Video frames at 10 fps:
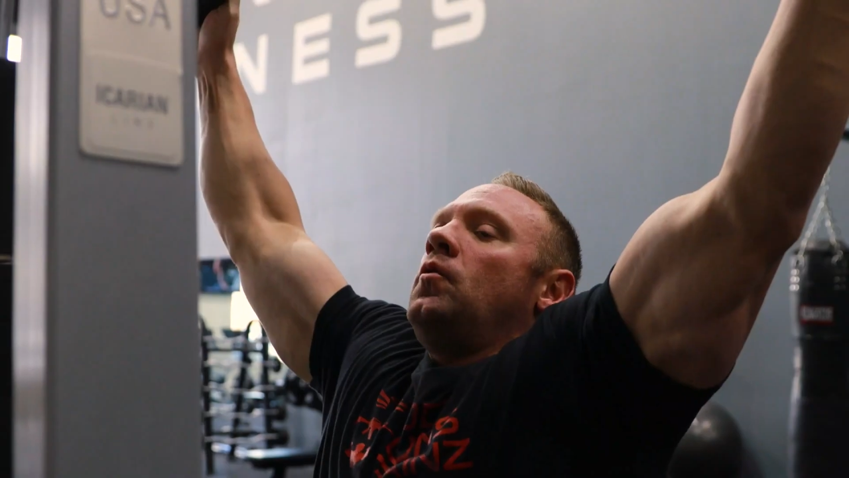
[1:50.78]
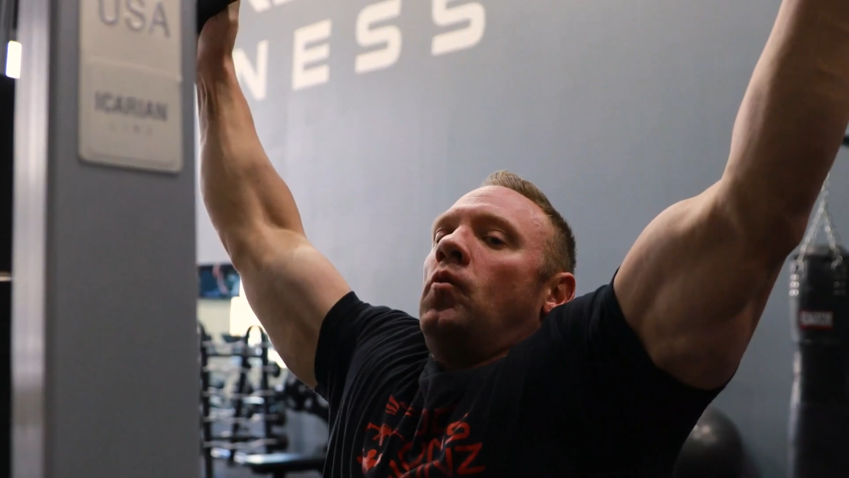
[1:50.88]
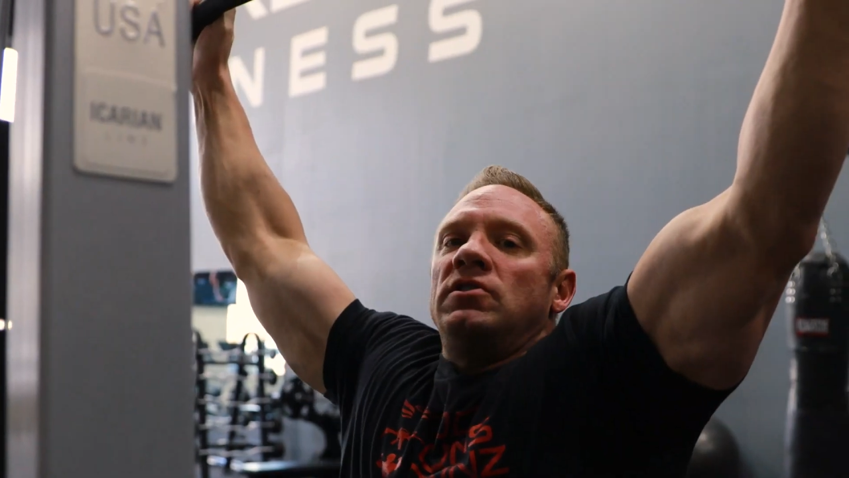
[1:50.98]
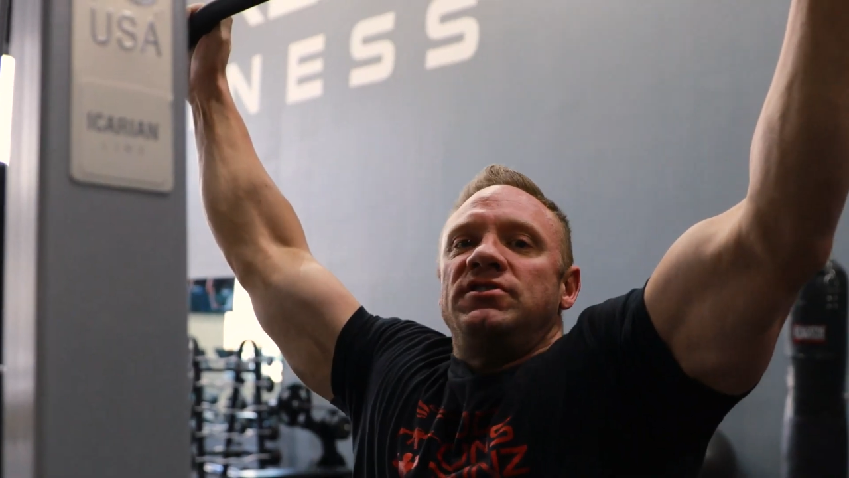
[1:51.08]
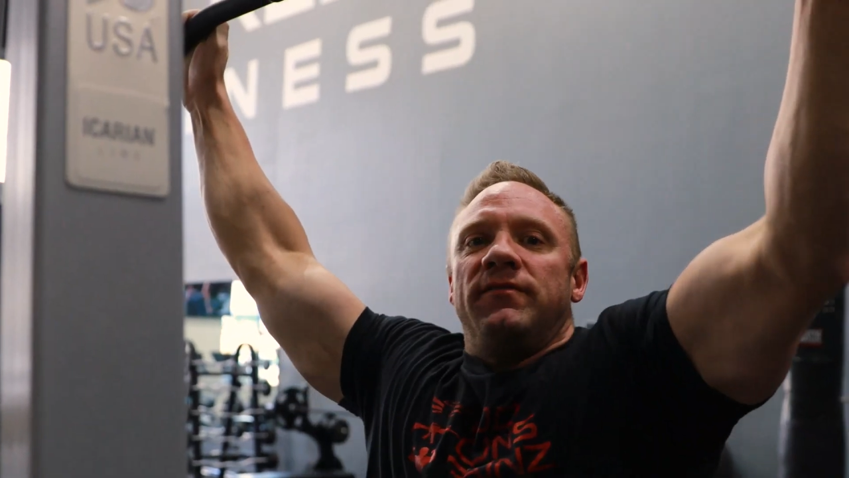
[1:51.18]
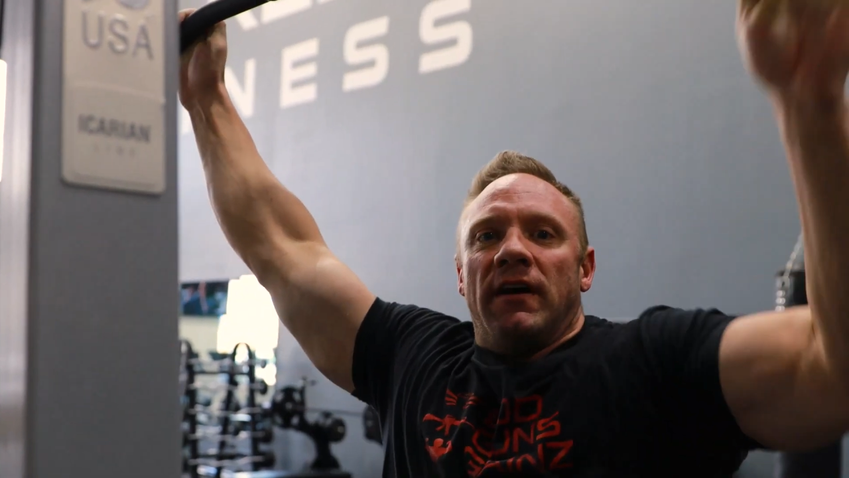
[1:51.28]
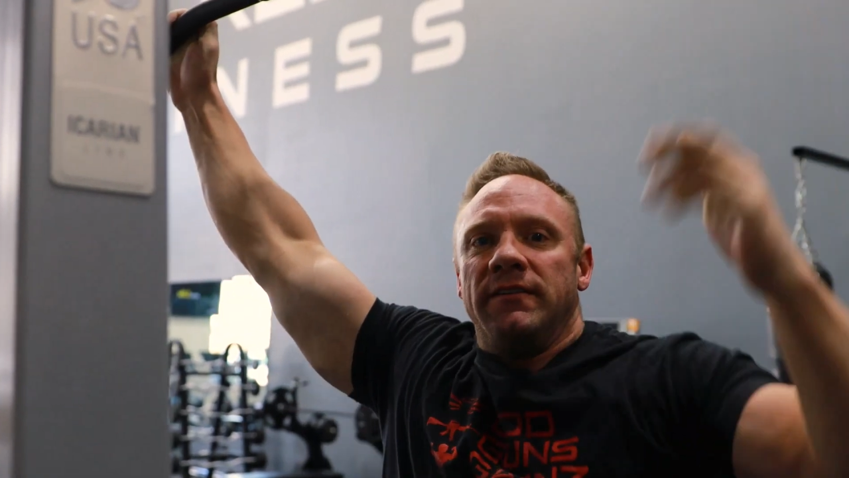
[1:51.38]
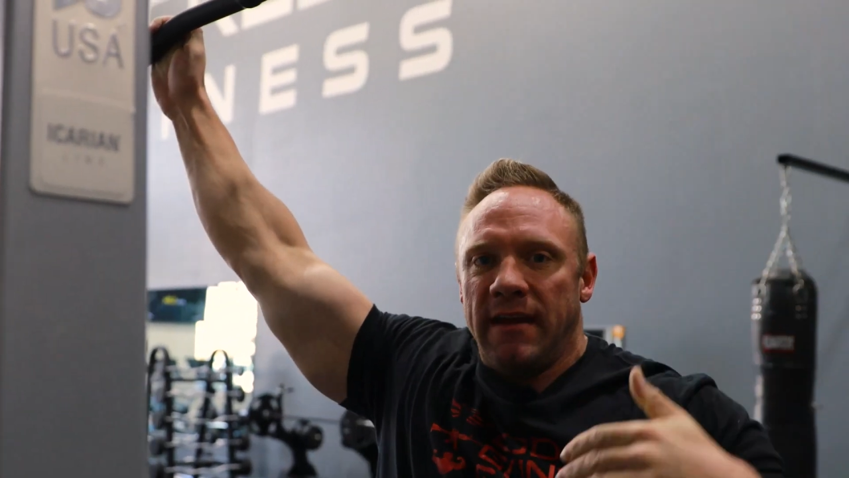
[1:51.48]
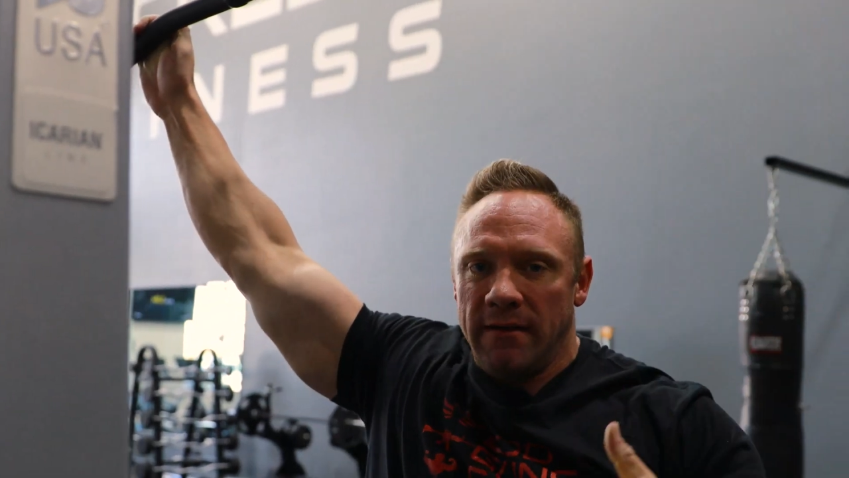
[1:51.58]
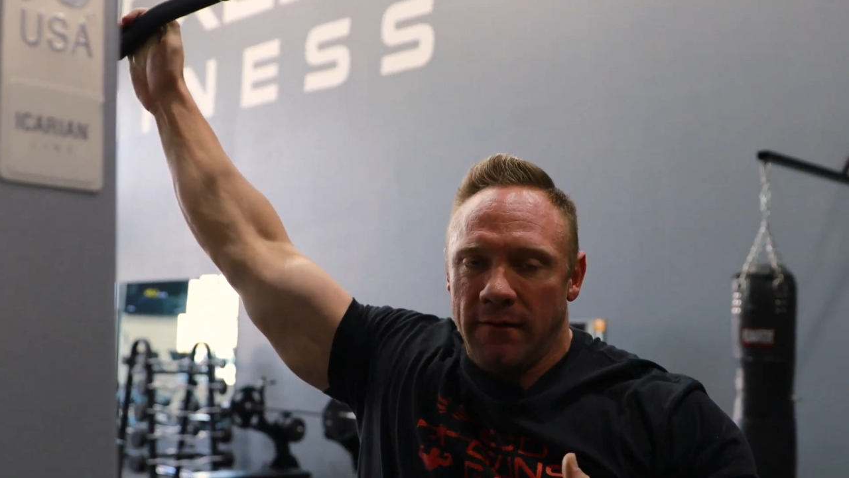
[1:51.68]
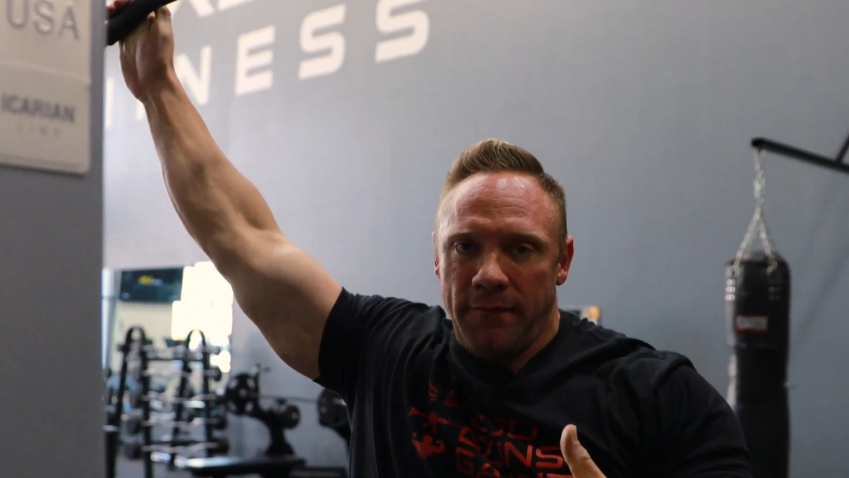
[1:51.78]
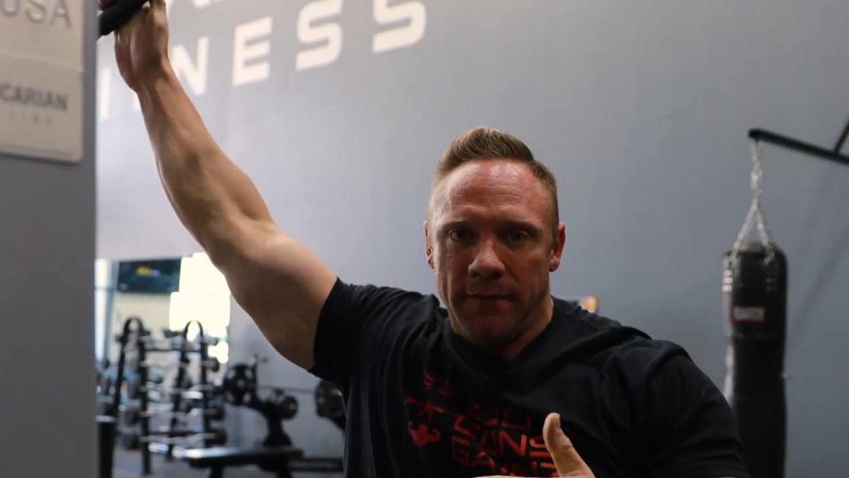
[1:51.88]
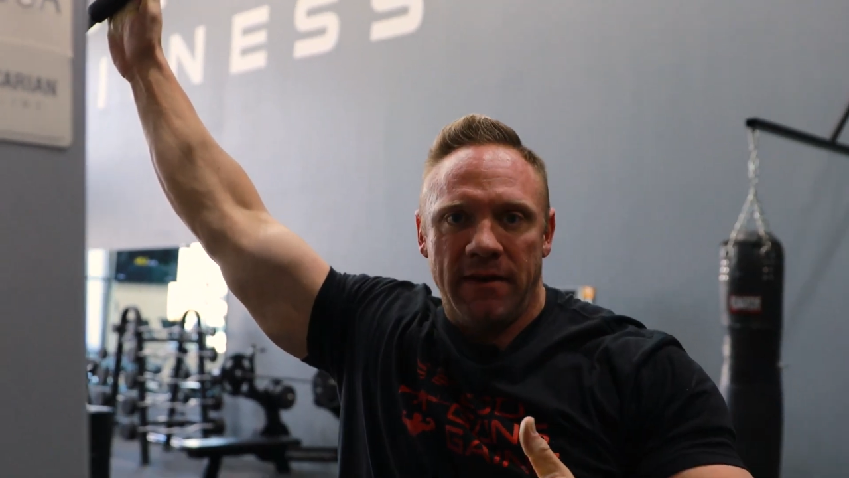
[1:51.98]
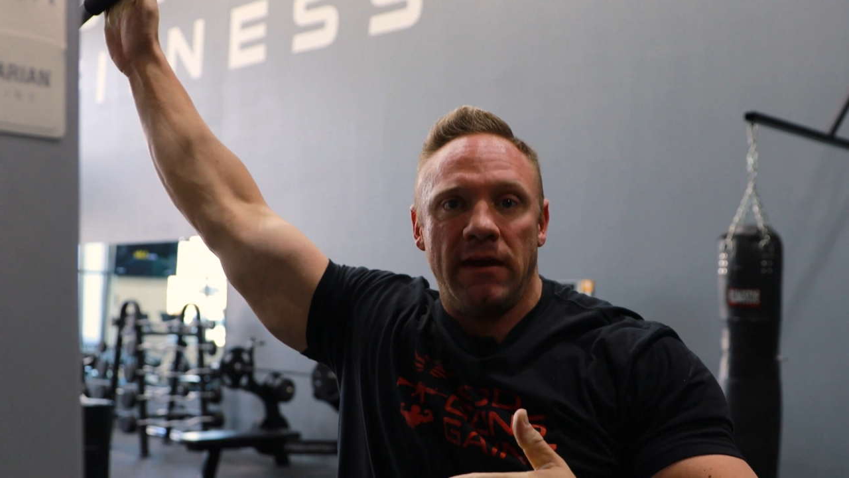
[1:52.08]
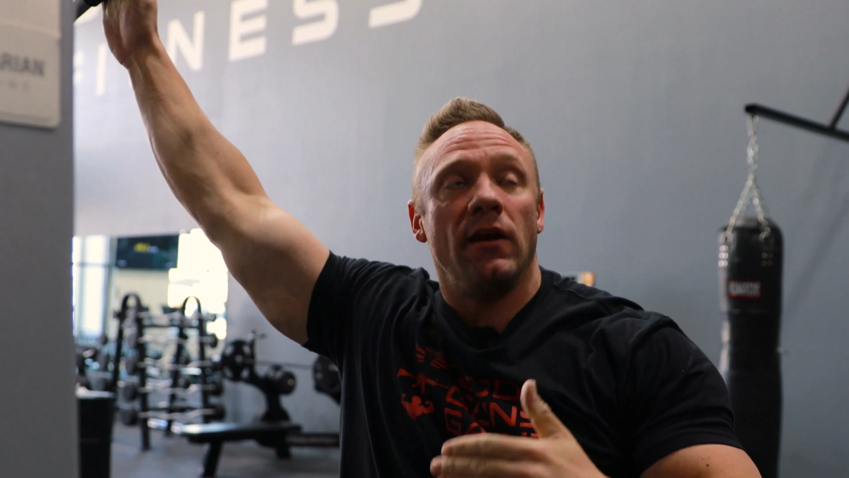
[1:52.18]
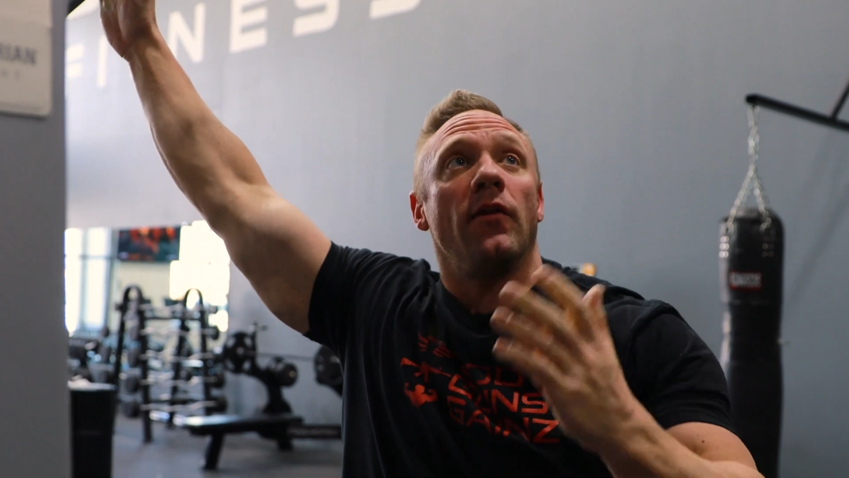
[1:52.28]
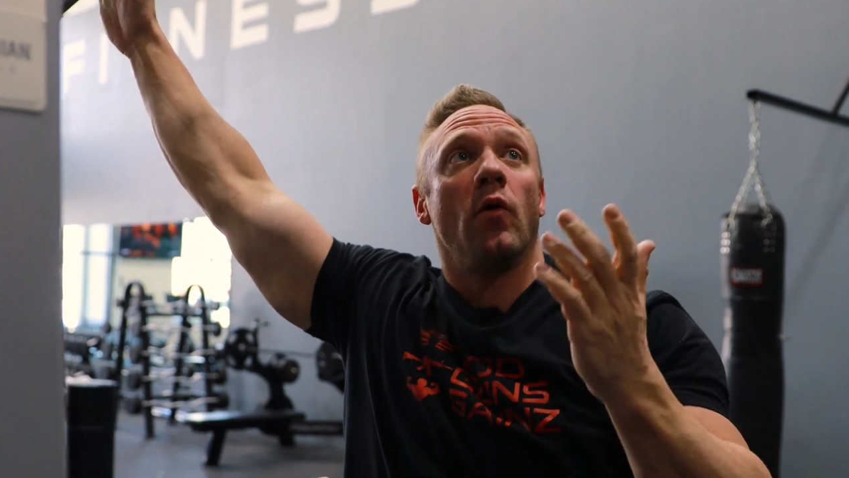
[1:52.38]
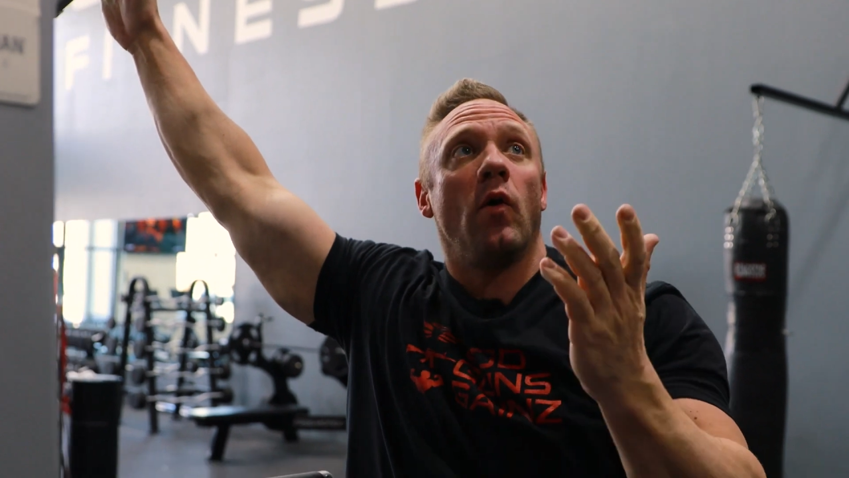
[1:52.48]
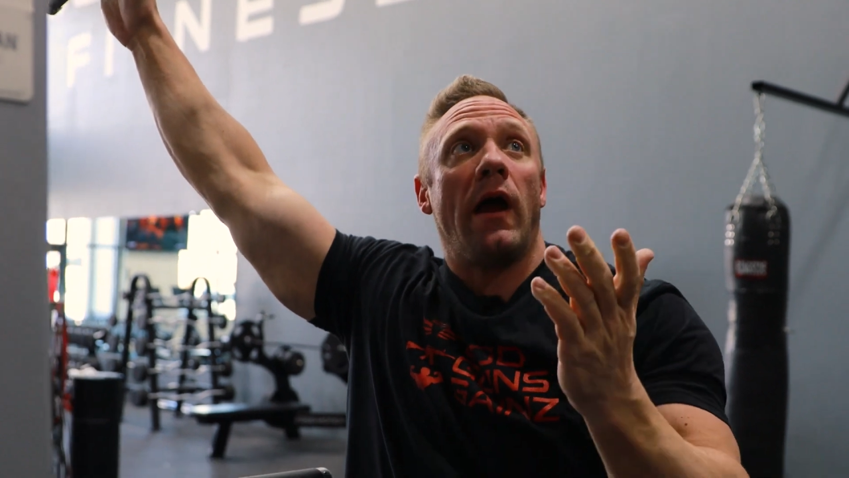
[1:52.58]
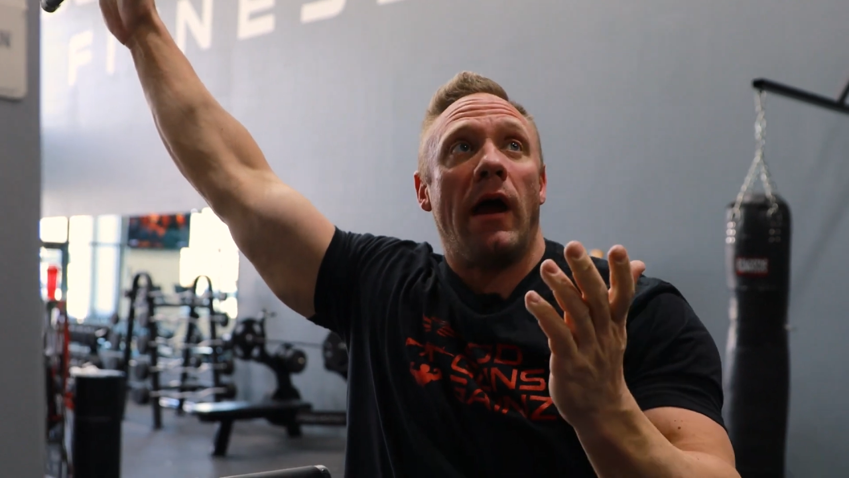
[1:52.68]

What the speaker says: Once you've done 10 to 15 on the